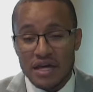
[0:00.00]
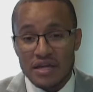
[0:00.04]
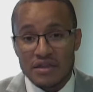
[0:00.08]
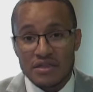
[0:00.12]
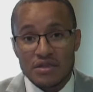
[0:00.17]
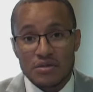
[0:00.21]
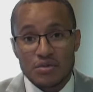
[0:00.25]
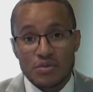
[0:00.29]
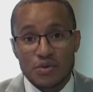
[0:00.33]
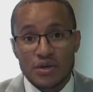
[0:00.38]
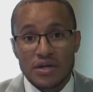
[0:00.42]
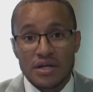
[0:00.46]

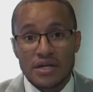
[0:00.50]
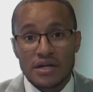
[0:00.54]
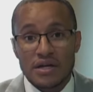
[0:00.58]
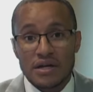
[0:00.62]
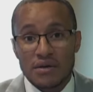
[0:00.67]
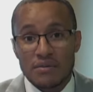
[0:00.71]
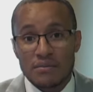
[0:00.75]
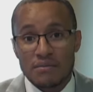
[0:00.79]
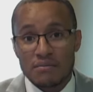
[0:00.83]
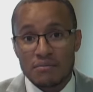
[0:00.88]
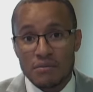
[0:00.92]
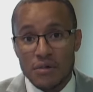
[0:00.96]
that
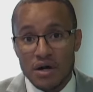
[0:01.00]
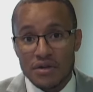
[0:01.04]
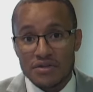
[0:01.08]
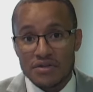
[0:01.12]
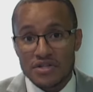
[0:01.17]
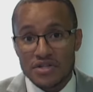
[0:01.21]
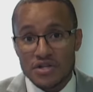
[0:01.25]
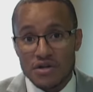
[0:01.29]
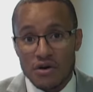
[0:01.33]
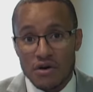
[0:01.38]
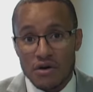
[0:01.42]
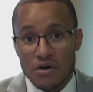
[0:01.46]
three
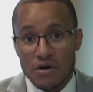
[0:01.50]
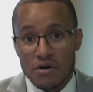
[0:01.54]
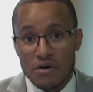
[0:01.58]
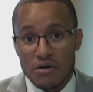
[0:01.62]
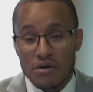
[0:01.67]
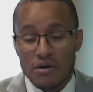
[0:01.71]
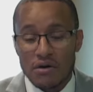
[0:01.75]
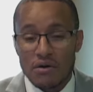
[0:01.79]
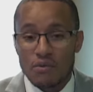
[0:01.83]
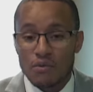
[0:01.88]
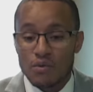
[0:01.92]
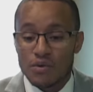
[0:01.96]
month
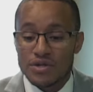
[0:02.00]
chart,